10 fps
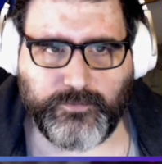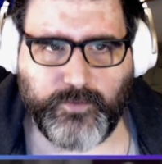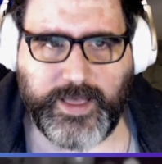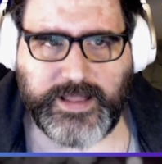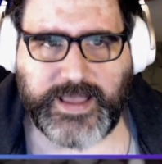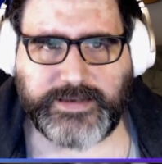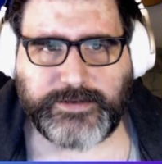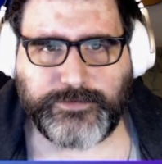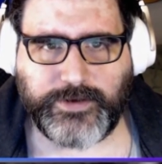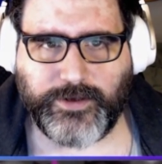Well, I
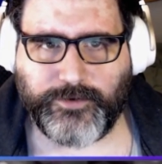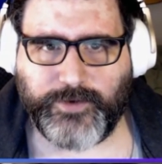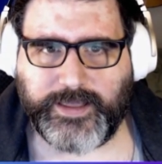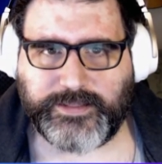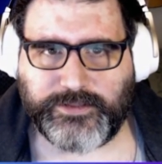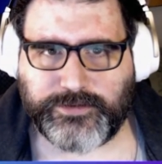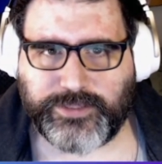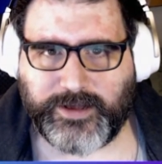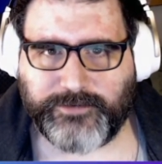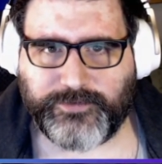don't know, Anne looked
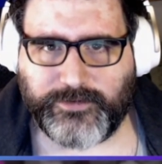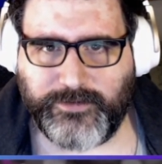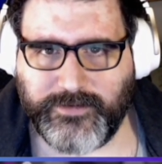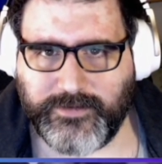thoughtful.